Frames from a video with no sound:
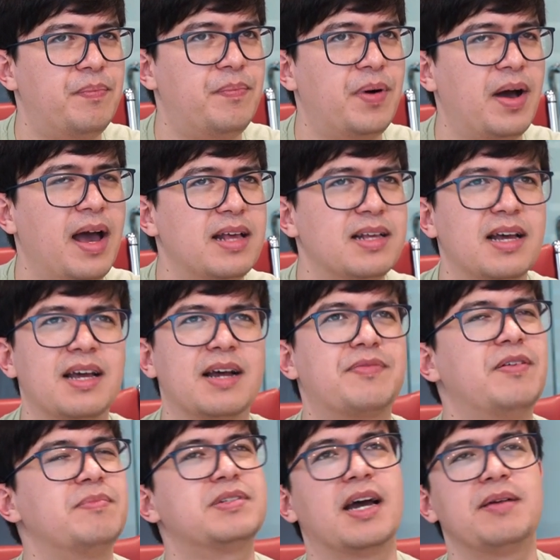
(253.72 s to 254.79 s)
but uh, uh,
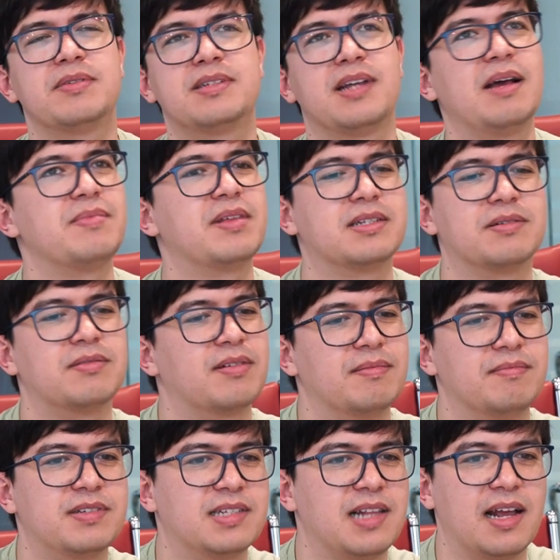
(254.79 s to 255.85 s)
from time to time, there's a
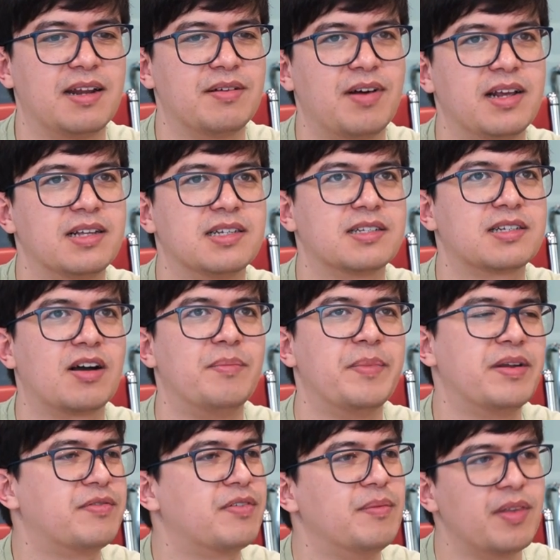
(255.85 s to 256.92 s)
slightly racist
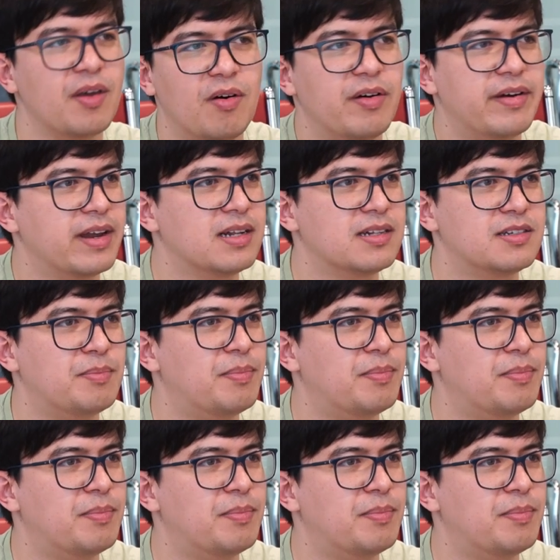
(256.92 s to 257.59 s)
comment from the audience.